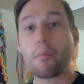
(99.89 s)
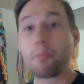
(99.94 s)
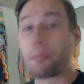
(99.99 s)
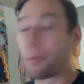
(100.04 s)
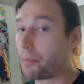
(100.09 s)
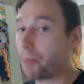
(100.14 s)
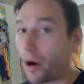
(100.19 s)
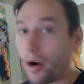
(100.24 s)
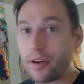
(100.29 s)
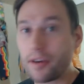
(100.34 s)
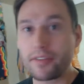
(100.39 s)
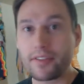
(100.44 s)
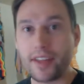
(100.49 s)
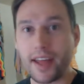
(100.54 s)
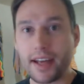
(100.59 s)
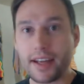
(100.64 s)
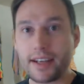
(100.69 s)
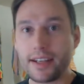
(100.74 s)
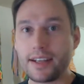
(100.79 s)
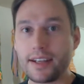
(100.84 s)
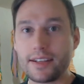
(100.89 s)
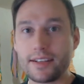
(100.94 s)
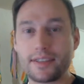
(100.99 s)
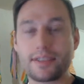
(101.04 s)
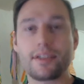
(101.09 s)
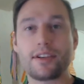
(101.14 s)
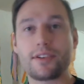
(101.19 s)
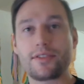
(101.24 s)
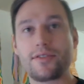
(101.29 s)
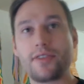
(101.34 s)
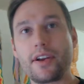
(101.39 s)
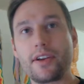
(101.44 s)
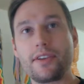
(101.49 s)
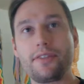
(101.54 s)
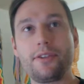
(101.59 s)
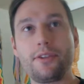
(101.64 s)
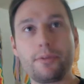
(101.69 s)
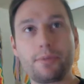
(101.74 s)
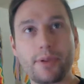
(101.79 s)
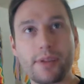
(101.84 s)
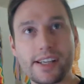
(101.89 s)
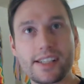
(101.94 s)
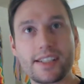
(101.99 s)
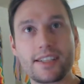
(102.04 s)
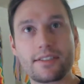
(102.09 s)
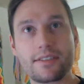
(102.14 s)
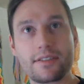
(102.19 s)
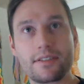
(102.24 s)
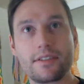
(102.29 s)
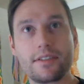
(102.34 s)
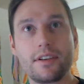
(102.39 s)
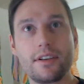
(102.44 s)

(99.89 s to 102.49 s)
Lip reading: but part of that is there's very few places